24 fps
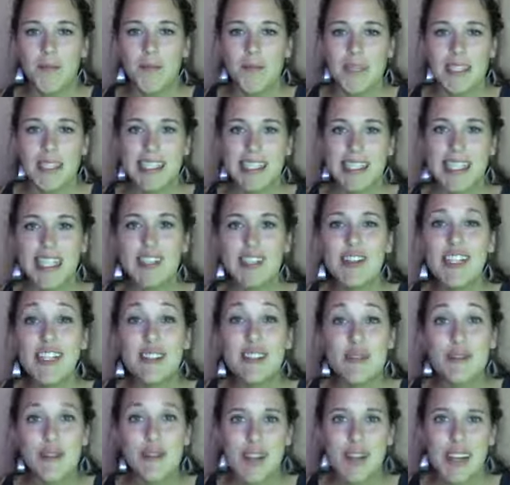series
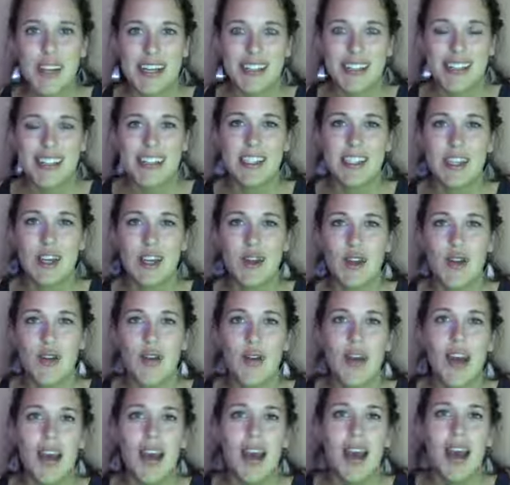focused. So
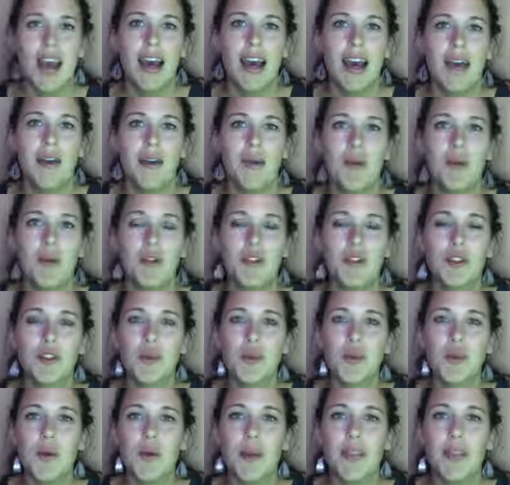we'll do
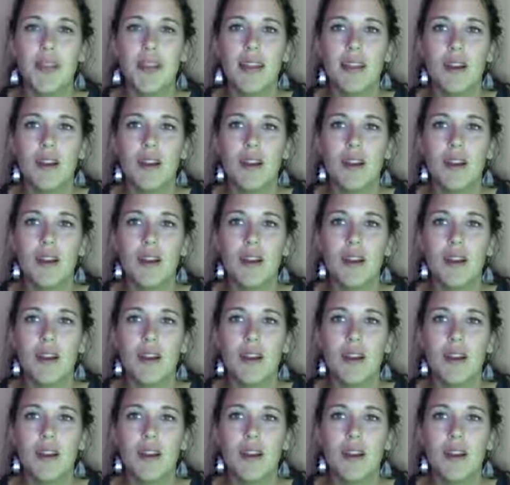one that's